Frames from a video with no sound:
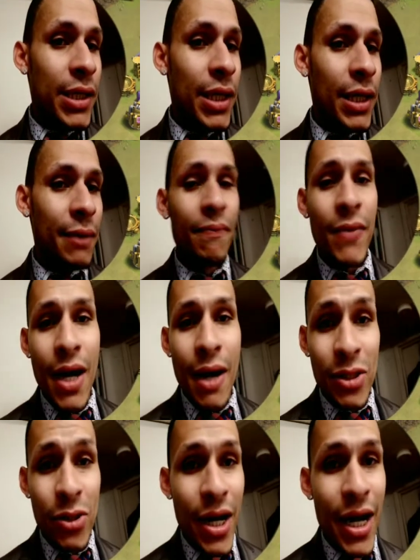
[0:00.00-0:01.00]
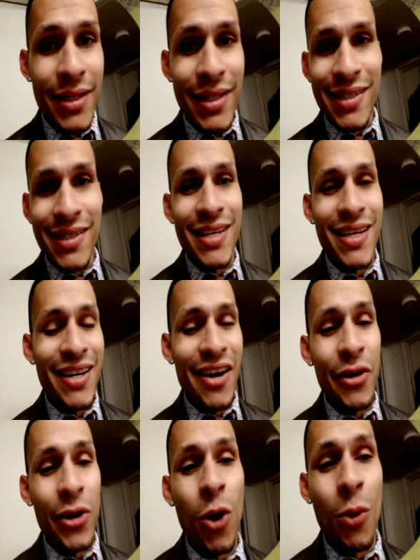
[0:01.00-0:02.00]
As you guys can see, another
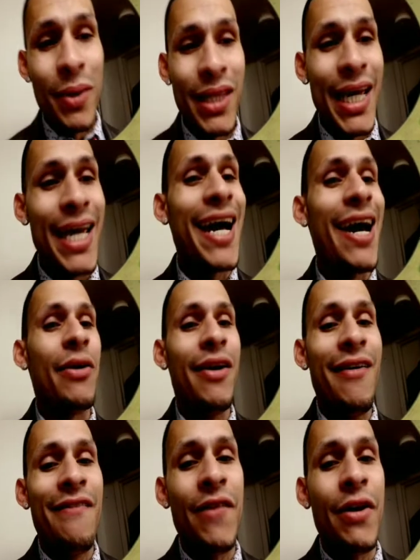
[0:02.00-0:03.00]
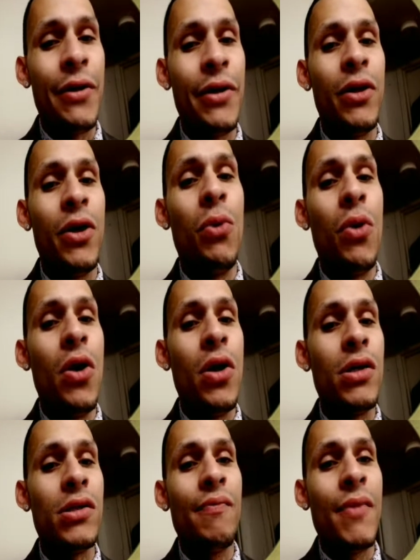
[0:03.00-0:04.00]
open layout, very low walls,
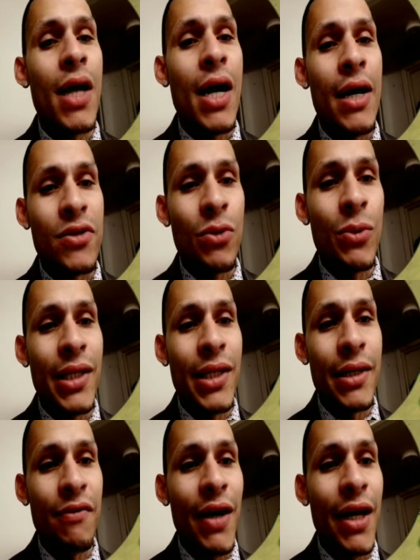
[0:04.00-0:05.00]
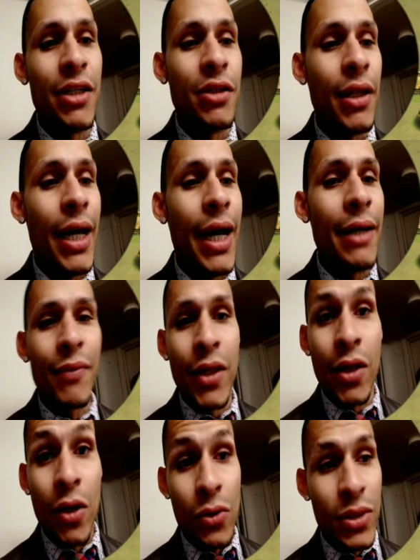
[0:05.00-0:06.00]
so he takes advantage of that and goes in
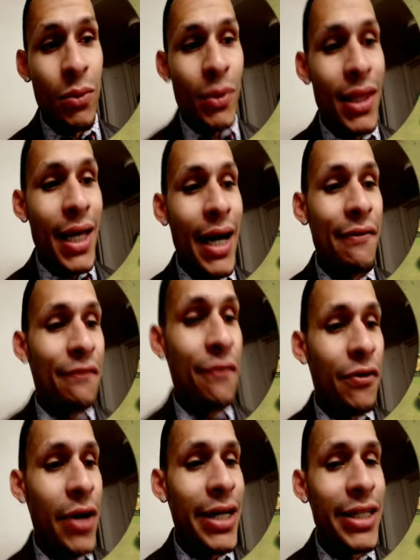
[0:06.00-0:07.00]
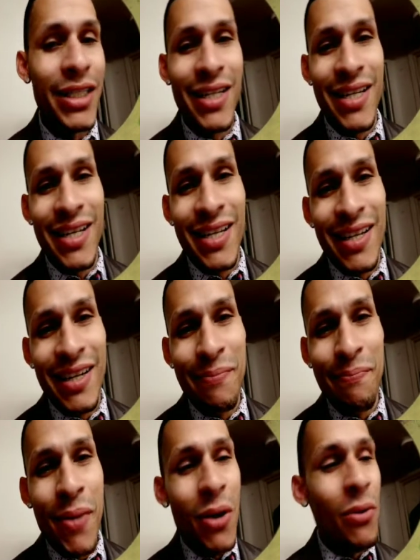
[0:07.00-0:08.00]
with that fresh
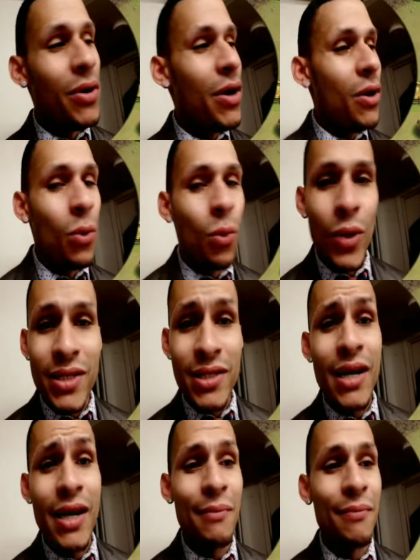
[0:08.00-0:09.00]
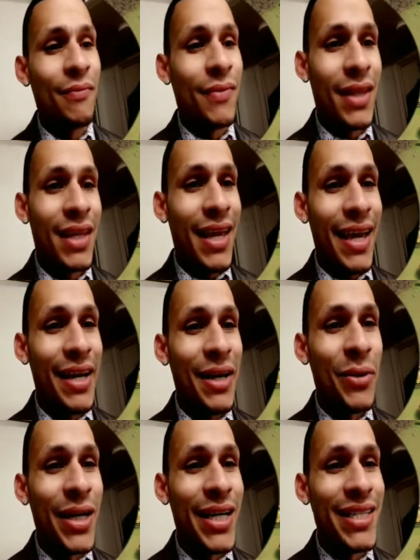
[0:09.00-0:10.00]
BOGO Wizite. Anyways,
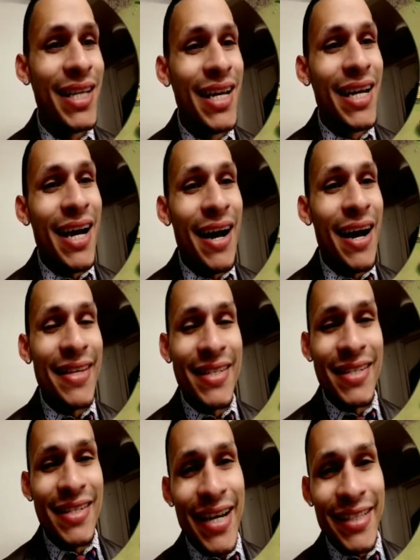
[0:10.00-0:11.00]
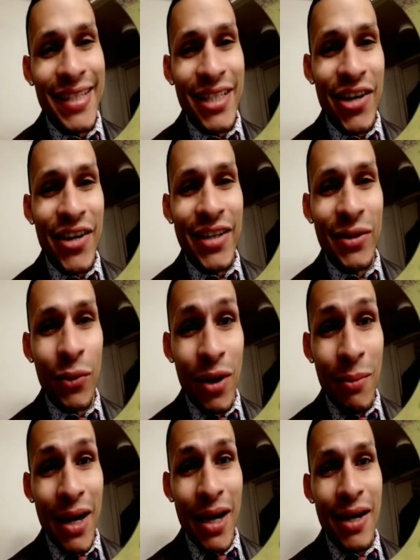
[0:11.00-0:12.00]
this has actually turned into one of my I
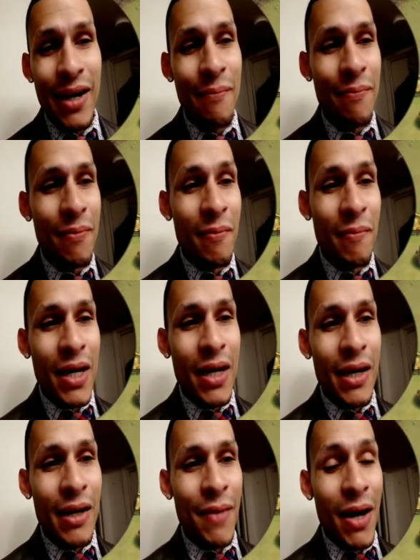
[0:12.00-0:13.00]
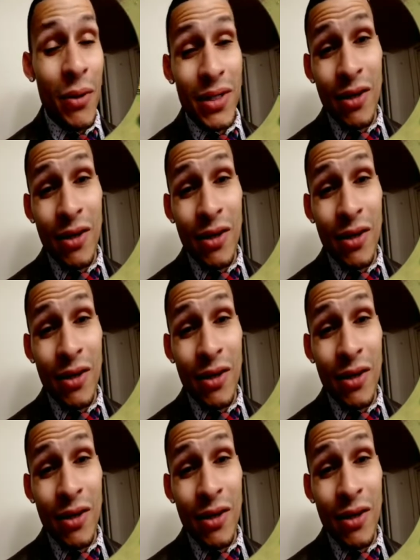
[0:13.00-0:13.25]
want to say almost